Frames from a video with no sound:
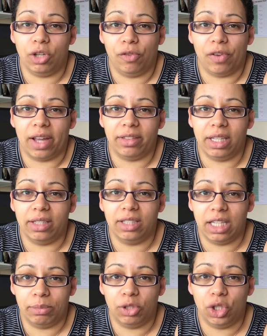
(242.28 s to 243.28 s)
you found these
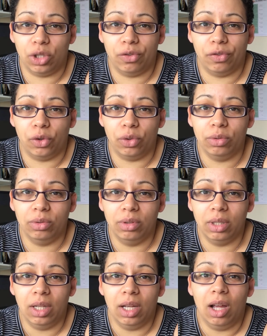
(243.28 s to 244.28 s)
tips useful.
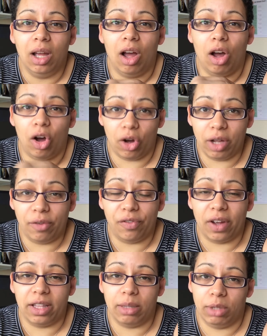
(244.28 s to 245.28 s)
I've
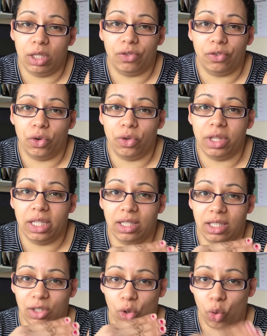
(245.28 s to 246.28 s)
found them useful. This
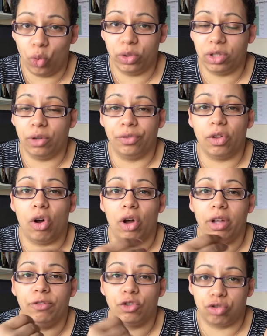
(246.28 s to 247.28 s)
is all stuff that
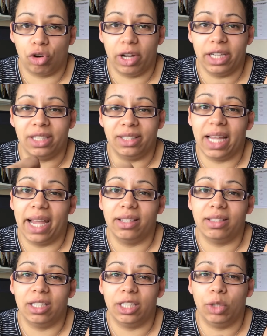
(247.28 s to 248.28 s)
I've tried and
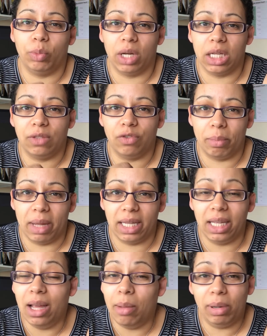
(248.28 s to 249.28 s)
tested and it works for me.
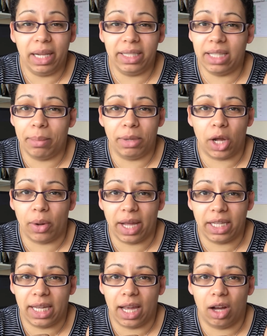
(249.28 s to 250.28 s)
Please let me know how
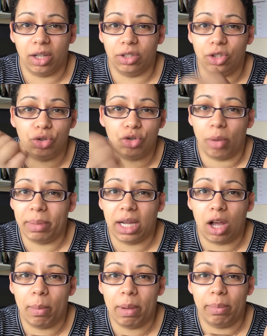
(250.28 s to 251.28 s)
you get on. Just drop me a
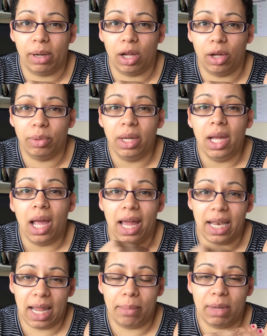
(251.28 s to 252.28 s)
comment below
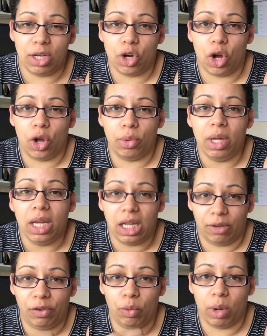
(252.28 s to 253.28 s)
and let me know
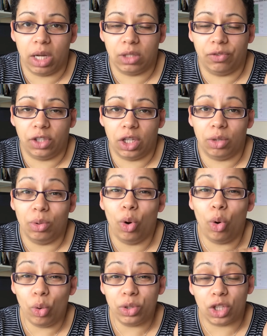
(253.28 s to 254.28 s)
if it works for you.
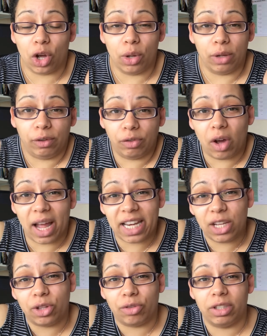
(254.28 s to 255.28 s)
Also, if you've got
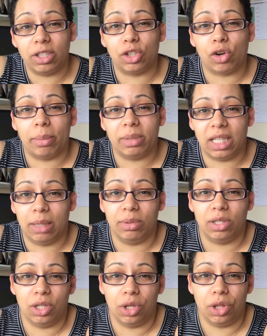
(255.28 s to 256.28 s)
any other Instagram tips
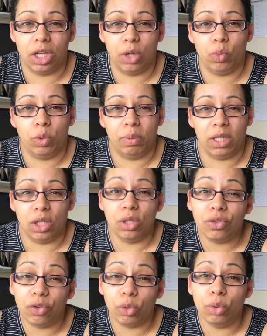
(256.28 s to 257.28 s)
that you think would be
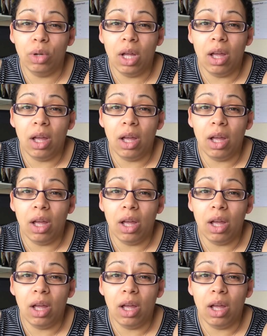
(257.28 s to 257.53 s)
useful